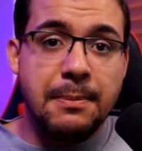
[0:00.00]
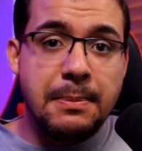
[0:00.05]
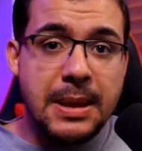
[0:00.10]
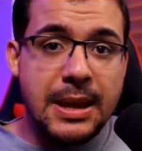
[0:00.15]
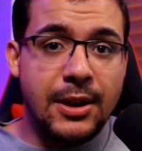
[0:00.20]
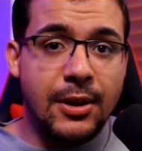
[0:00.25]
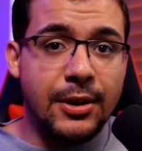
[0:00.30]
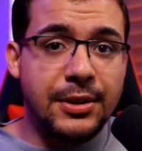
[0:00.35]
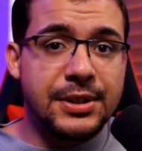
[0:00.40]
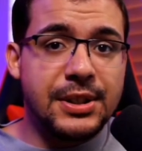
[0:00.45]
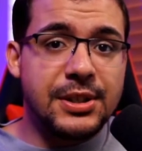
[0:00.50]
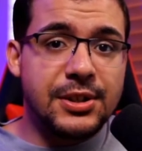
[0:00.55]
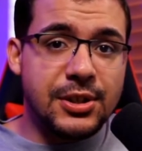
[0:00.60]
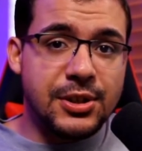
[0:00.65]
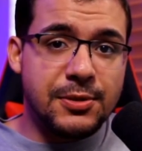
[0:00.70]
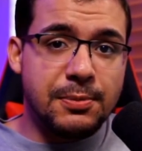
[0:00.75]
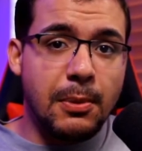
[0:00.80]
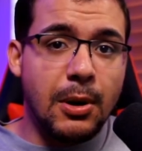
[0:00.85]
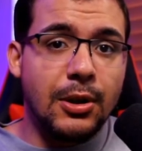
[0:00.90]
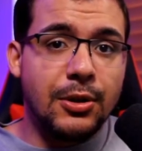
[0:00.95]
because it's a
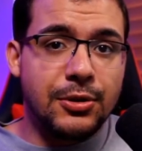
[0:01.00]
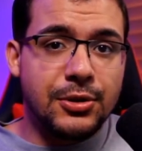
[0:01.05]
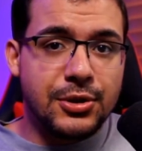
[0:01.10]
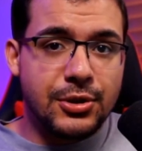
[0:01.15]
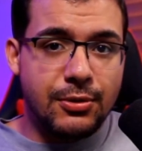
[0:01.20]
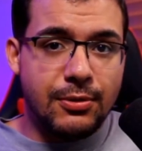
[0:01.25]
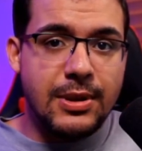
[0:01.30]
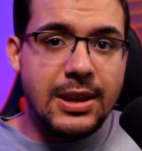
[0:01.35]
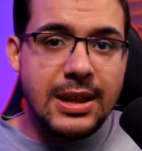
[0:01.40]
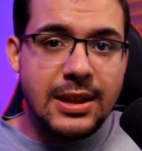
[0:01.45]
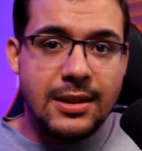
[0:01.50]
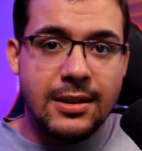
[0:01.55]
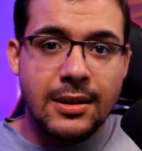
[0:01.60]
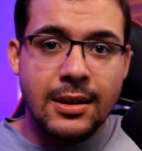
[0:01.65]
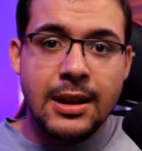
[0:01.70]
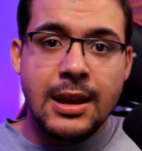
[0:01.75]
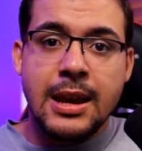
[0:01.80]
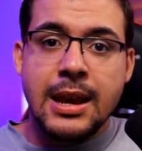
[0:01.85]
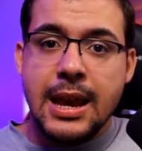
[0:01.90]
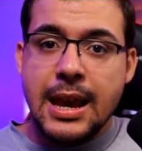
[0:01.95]
smaller screen,
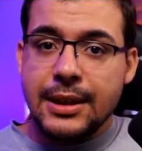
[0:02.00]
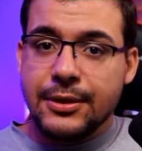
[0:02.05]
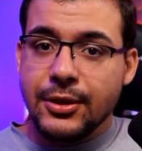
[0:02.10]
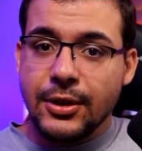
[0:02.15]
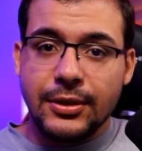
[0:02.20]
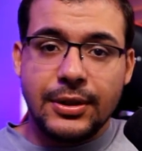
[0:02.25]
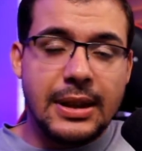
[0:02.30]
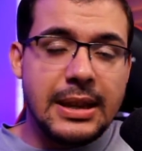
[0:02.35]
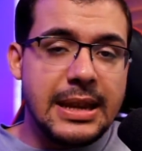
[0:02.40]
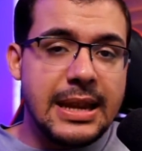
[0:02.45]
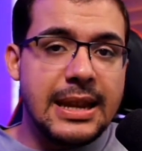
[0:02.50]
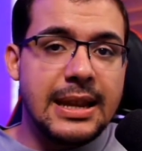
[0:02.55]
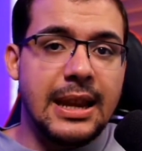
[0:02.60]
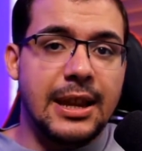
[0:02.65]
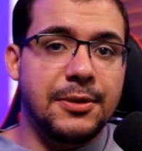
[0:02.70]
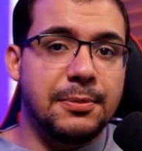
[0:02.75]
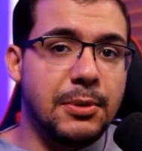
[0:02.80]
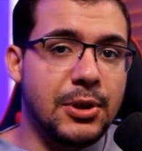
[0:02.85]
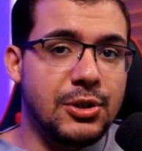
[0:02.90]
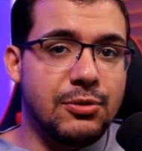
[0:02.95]
it doesn't need as
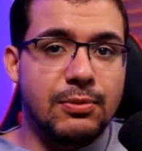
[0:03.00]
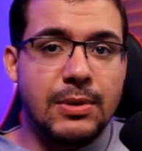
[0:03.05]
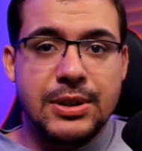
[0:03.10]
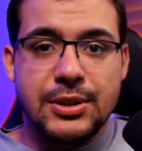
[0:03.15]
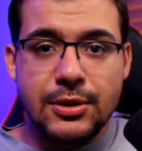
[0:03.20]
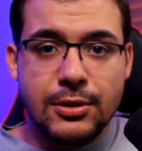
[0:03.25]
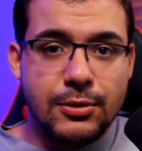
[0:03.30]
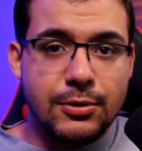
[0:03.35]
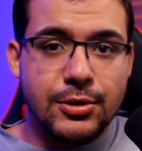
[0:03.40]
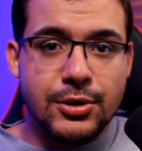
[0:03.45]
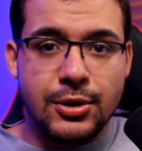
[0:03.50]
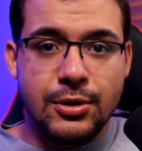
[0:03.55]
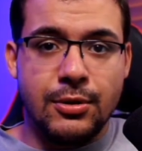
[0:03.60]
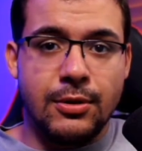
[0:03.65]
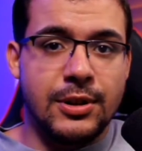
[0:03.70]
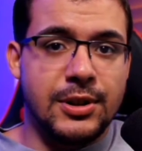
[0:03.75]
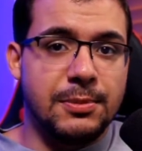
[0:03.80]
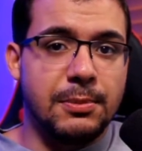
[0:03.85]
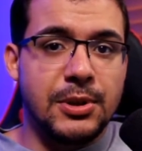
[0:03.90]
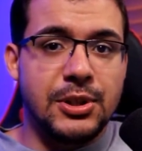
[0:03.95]
much resolution or
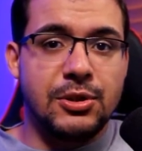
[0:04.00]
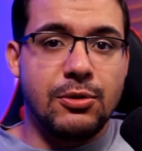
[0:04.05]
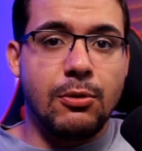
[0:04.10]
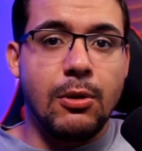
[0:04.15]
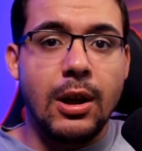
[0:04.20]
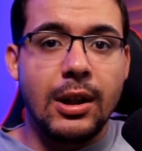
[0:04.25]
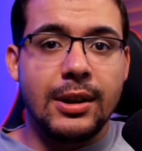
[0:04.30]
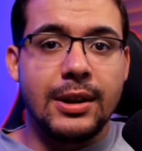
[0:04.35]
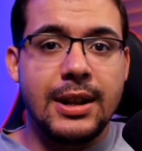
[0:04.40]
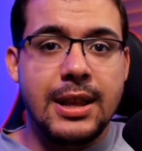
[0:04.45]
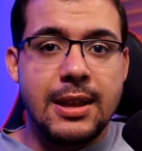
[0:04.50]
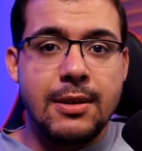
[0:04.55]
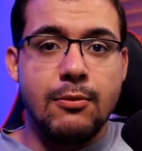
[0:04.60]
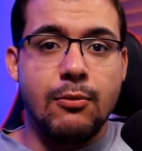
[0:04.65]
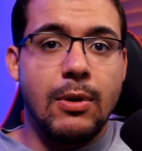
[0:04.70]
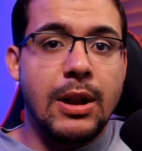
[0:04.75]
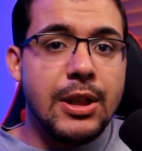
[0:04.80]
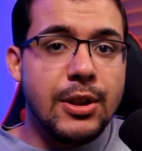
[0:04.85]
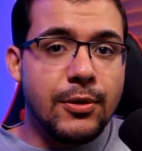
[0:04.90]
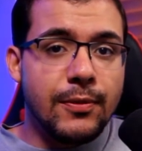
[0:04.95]
as much quality
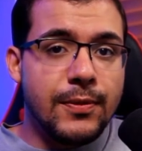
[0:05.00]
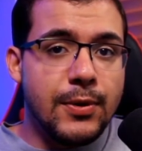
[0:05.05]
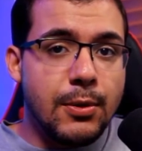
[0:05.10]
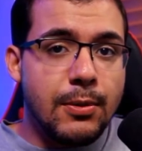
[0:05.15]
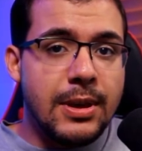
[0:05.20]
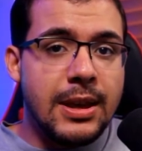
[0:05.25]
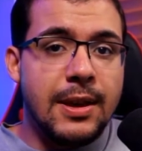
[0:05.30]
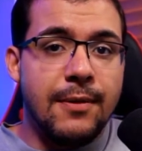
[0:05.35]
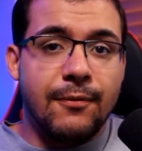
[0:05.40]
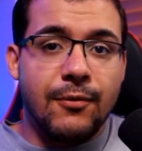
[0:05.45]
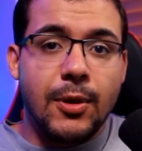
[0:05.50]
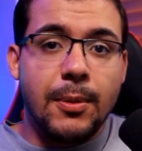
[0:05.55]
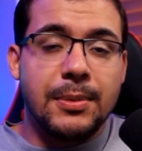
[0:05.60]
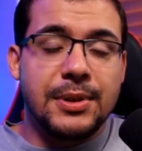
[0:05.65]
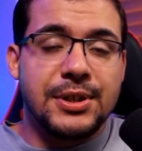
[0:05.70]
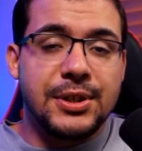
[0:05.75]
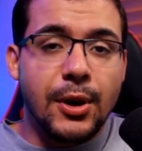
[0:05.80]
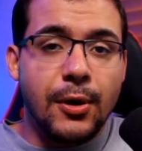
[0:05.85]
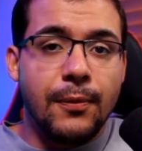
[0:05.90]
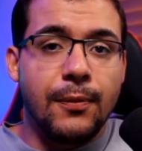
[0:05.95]
when you're viewing it from a
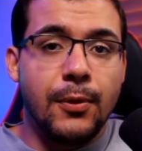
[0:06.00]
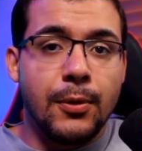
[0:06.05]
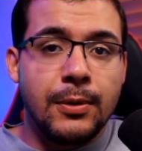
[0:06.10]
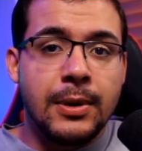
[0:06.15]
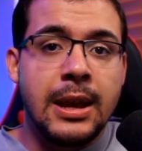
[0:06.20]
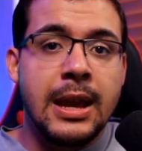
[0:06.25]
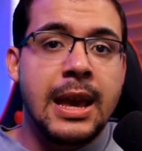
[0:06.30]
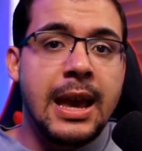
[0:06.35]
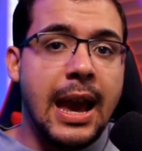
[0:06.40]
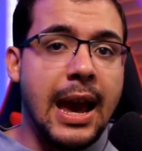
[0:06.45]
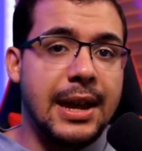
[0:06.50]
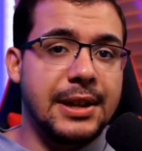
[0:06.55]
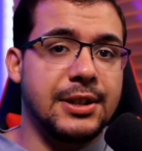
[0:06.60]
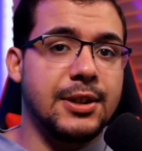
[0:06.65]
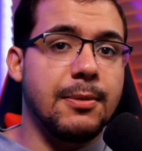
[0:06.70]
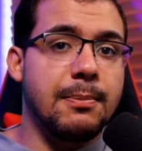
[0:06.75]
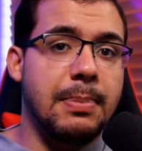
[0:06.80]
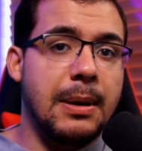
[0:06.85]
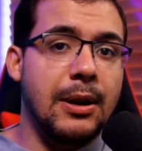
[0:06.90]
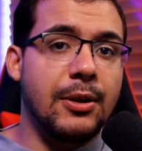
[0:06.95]
cell phone as
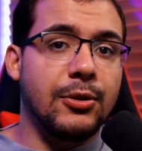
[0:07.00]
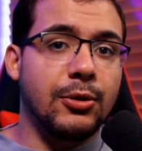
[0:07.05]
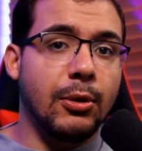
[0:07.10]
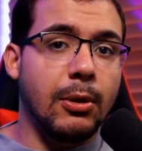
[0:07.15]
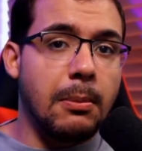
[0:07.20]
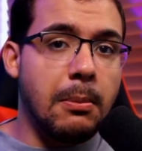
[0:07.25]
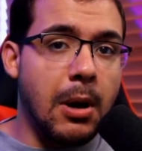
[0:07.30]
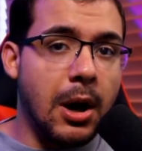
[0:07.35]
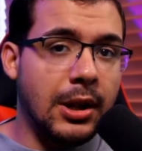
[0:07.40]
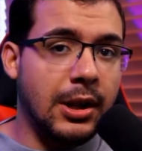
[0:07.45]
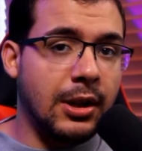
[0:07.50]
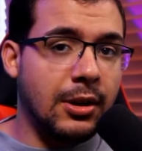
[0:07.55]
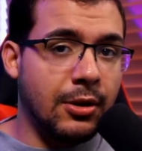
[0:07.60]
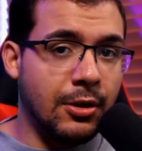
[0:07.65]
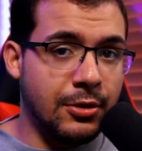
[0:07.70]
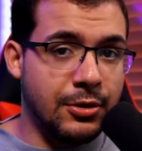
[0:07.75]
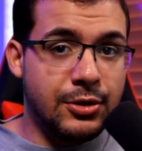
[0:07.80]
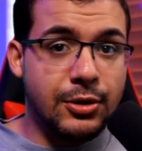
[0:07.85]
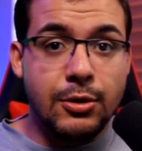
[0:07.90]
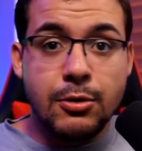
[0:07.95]
compared to a monitor.
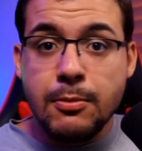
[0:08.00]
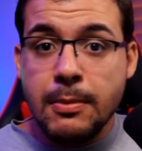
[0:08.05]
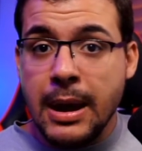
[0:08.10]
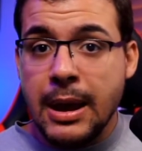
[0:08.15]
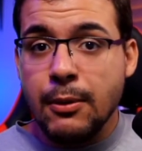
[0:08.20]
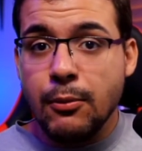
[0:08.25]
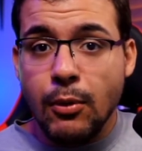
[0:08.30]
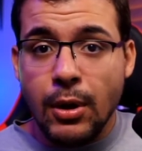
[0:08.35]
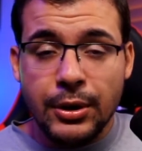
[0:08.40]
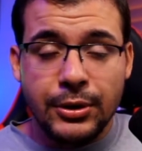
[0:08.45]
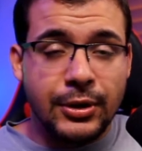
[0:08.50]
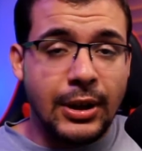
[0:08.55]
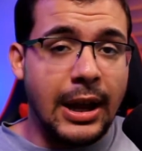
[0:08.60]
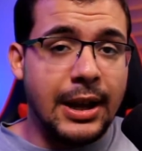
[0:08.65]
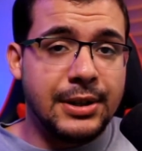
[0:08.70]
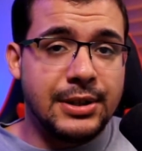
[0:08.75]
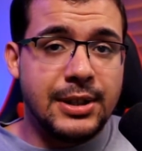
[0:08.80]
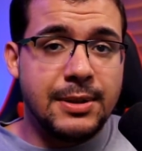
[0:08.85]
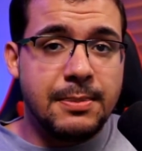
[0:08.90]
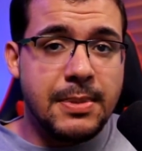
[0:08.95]
So you might want to
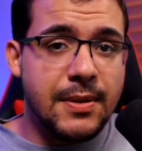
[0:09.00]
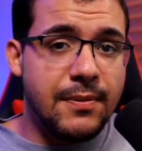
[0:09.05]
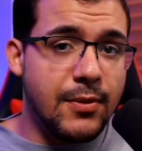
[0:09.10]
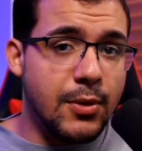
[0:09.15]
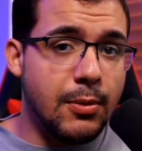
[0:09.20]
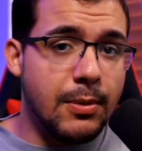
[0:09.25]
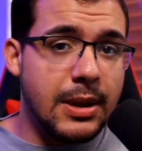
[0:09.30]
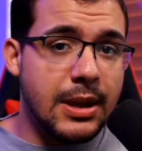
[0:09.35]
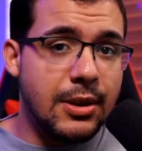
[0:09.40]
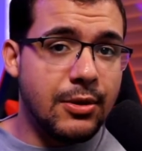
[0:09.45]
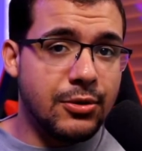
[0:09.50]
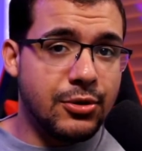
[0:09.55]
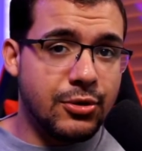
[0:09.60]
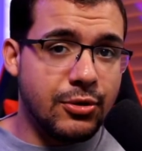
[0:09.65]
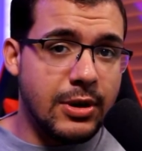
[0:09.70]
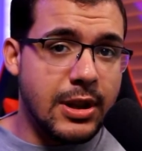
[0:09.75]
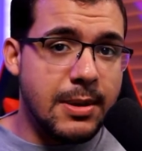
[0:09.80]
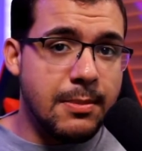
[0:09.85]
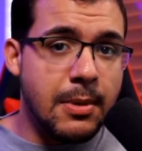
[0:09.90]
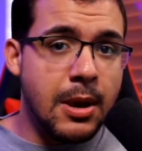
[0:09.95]
actually be viewing your
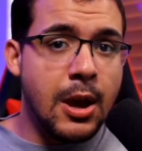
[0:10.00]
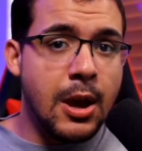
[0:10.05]
stream